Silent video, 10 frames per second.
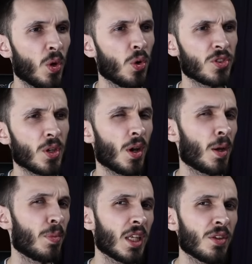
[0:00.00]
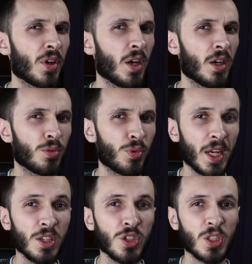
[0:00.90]
Also, I believe her
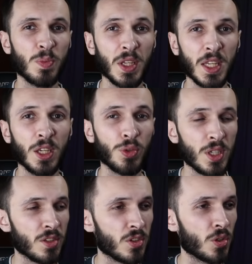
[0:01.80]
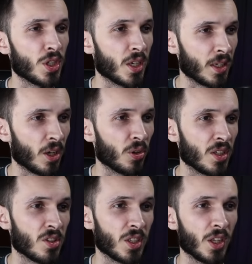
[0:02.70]
range has been increased, so she can now
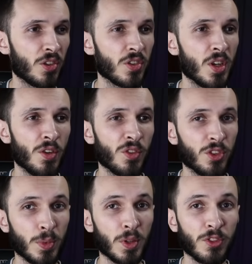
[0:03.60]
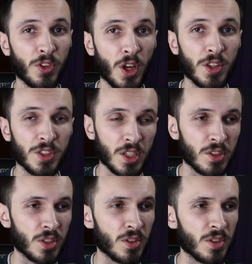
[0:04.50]
get stuns from a further
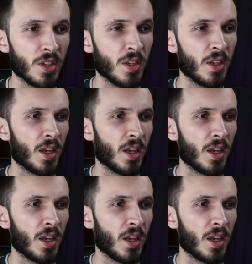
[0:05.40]
distance.